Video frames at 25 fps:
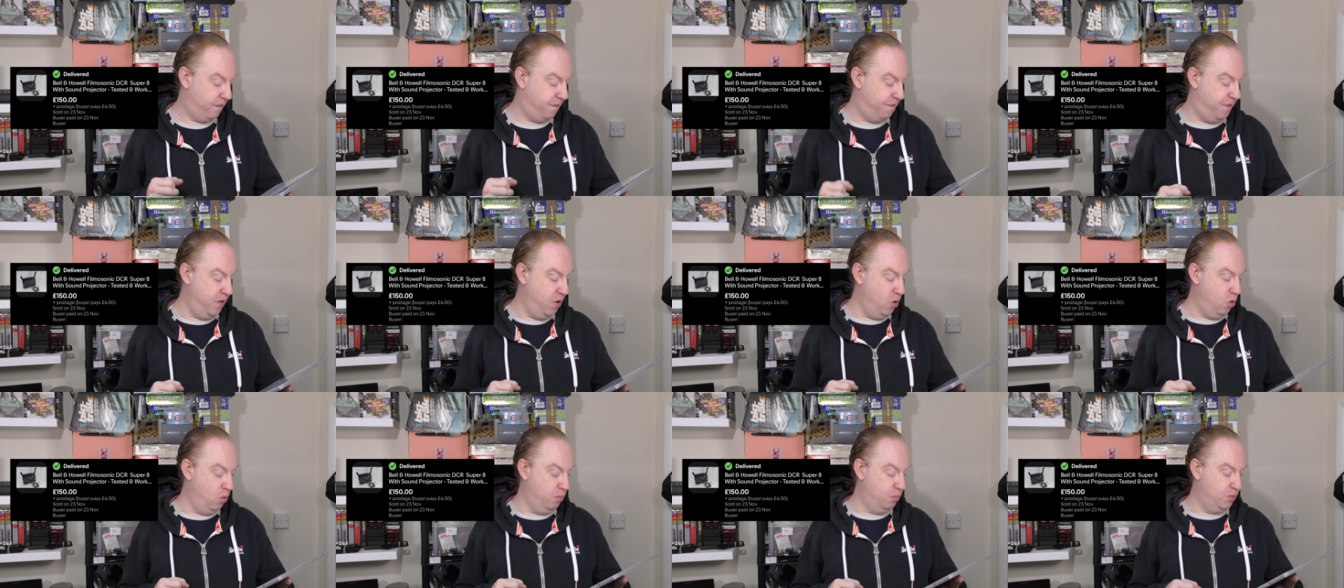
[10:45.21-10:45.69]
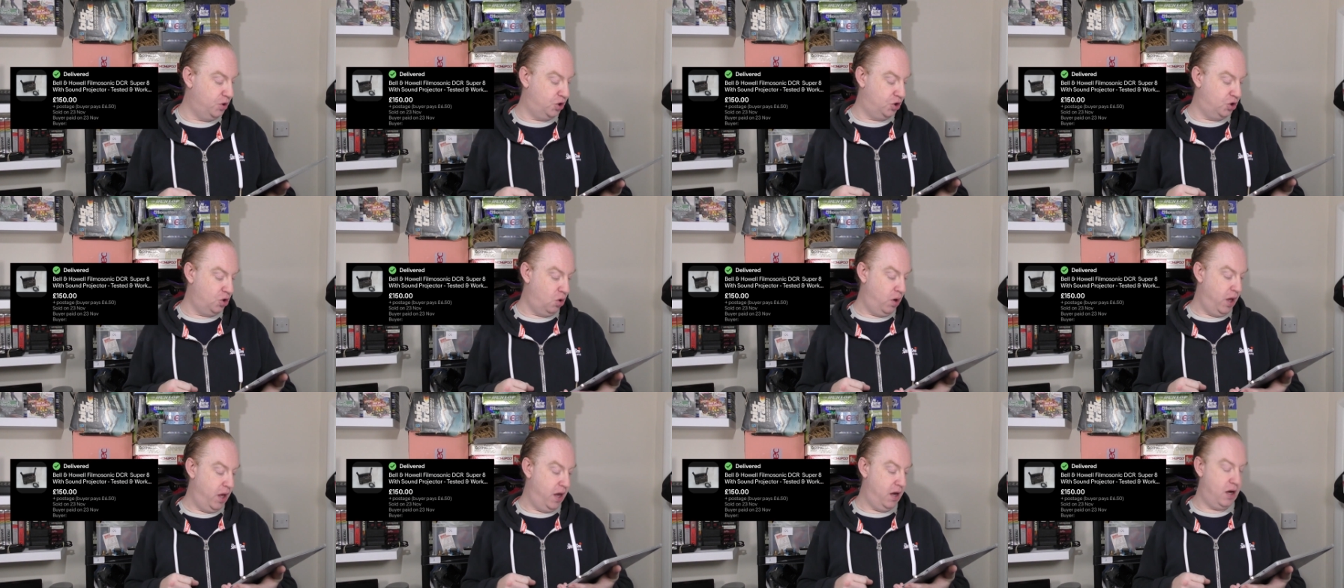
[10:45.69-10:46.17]
Film
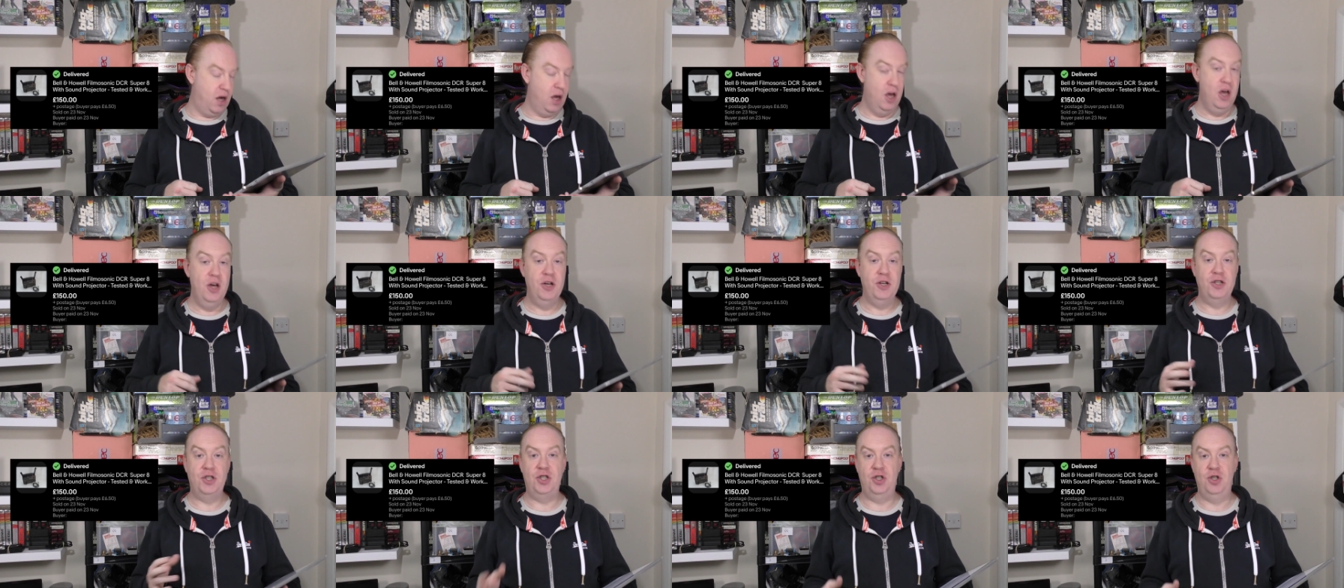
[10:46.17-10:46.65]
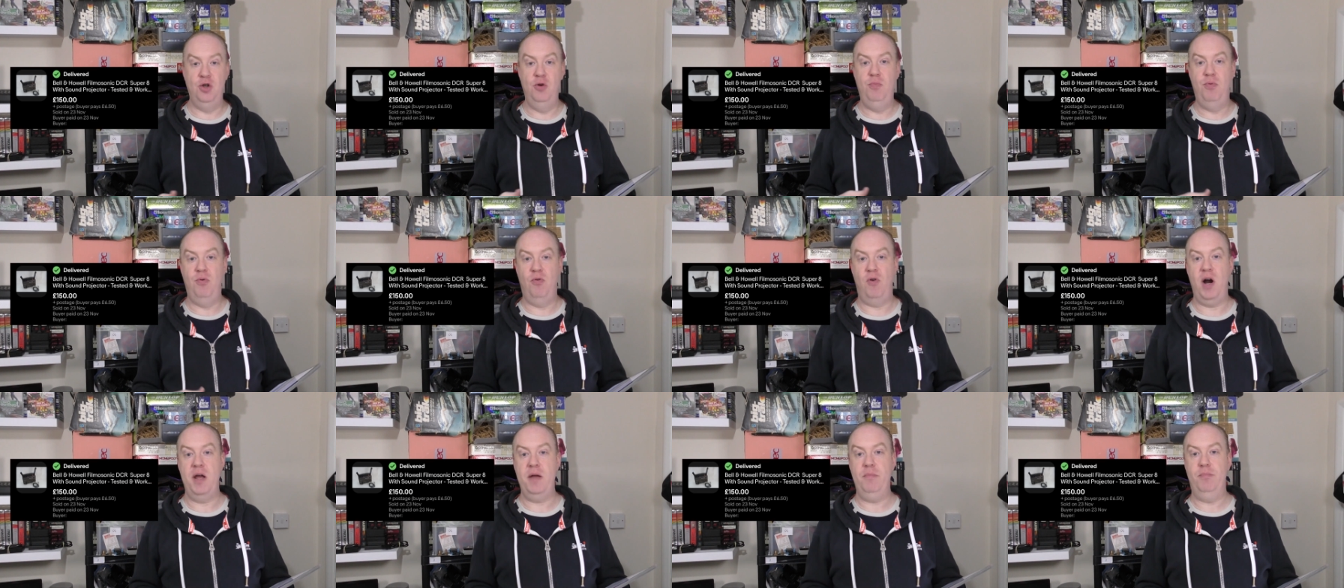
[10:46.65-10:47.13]
Sonic
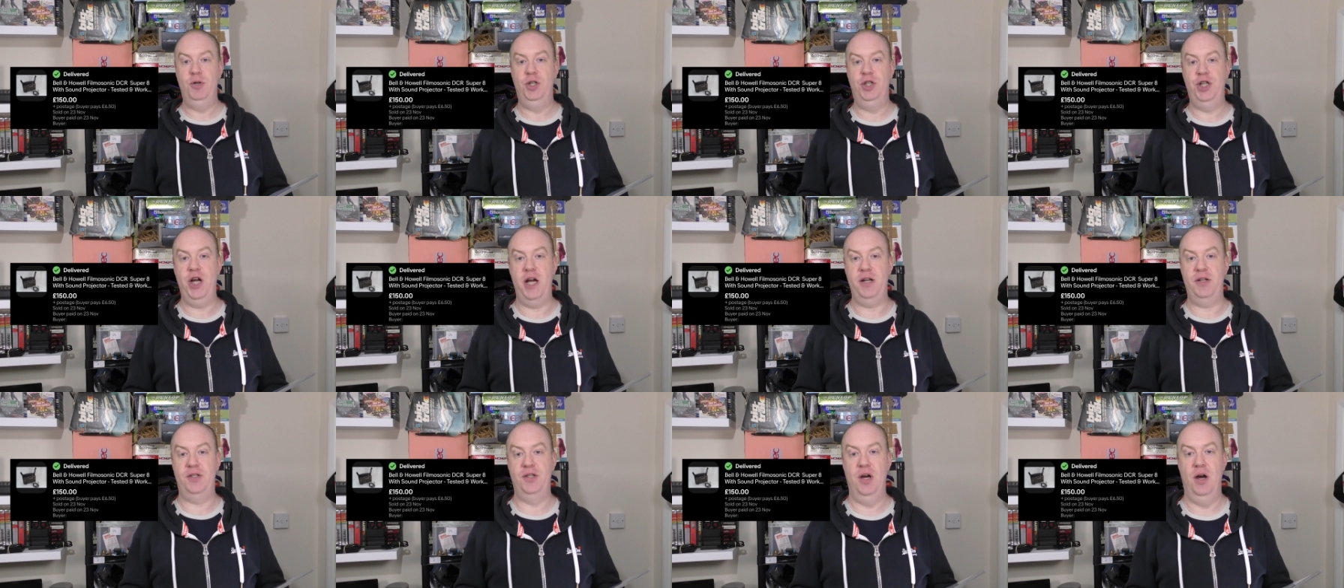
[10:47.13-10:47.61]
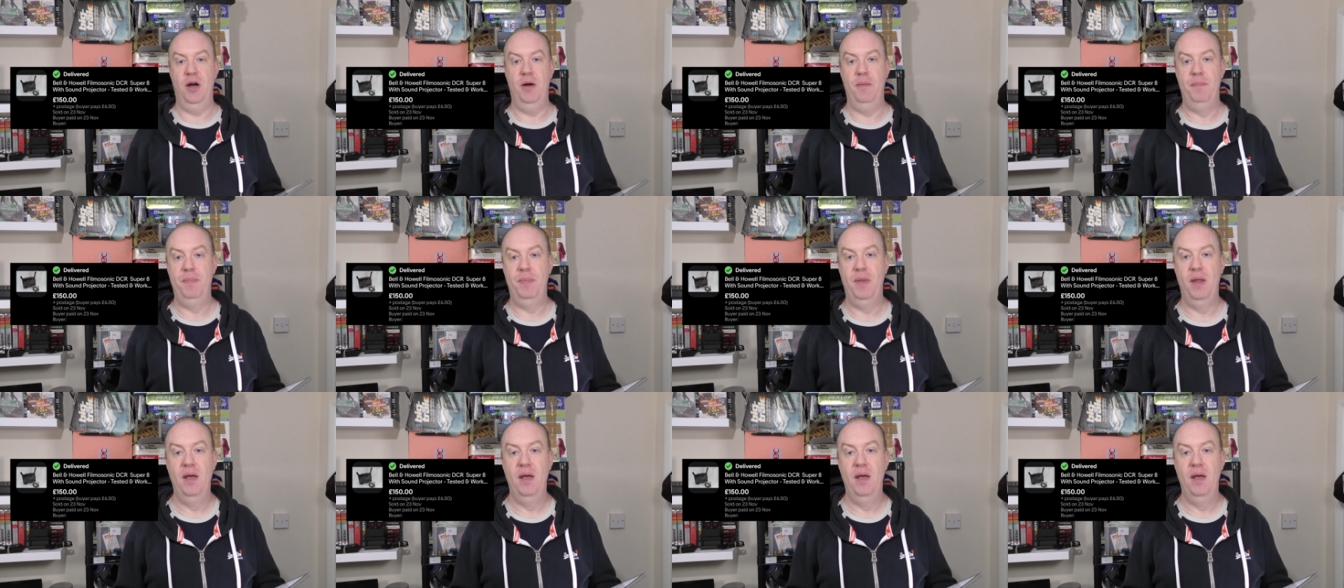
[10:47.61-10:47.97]
Super 8 projector.